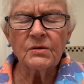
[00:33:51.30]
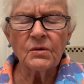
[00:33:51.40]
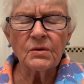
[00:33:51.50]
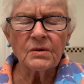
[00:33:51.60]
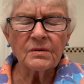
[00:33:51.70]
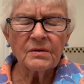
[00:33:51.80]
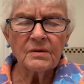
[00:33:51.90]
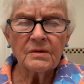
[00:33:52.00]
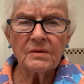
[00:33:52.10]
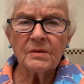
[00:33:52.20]
your
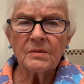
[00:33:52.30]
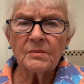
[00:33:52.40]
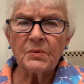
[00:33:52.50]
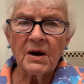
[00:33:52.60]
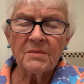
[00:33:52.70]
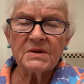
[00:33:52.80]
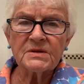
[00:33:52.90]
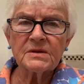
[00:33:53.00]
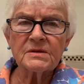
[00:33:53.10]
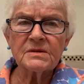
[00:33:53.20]

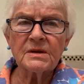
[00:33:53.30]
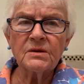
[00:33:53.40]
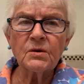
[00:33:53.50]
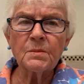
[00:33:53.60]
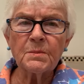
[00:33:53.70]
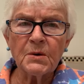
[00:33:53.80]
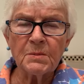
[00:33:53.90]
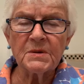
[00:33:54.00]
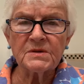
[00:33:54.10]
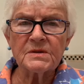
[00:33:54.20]
promises and your
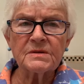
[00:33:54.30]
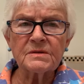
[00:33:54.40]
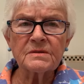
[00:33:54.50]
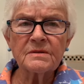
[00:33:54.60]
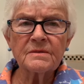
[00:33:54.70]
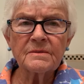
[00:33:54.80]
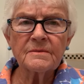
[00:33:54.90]
purposes.